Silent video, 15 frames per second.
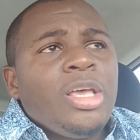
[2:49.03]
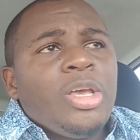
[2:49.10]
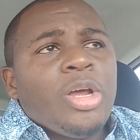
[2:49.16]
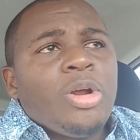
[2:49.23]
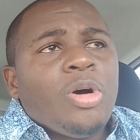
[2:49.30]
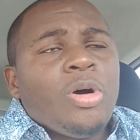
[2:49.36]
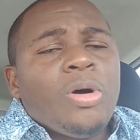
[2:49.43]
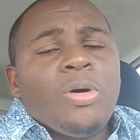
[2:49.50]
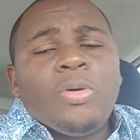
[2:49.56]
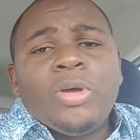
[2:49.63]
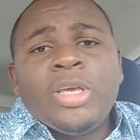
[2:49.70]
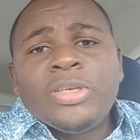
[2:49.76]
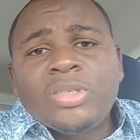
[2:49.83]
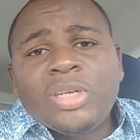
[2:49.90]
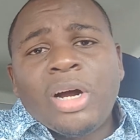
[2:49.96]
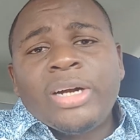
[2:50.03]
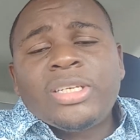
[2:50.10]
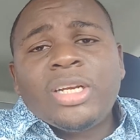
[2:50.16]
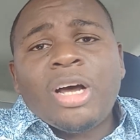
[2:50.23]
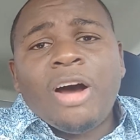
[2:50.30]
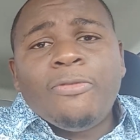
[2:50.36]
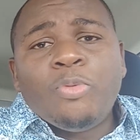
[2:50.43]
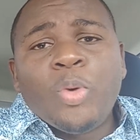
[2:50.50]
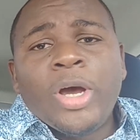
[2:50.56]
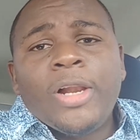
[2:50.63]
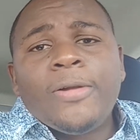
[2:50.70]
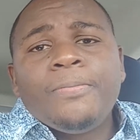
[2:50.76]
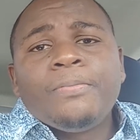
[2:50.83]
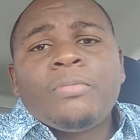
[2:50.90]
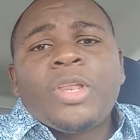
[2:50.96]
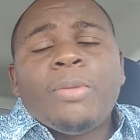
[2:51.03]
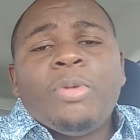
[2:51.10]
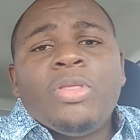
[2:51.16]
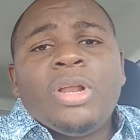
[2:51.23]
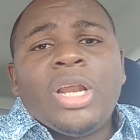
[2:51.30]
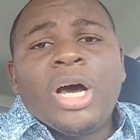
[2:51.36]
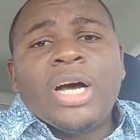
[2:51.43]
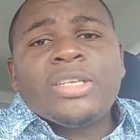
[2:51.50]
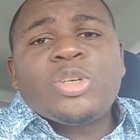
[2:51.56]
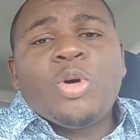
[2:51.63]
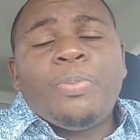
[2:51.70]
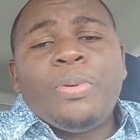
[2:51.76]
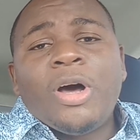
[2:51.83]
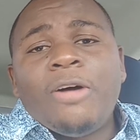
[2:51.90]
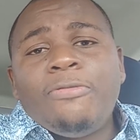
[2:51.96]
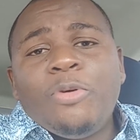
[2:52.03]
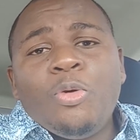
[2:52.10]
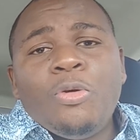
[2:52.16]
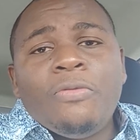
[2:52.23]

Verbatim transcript: You know, he started off well, but the last couple of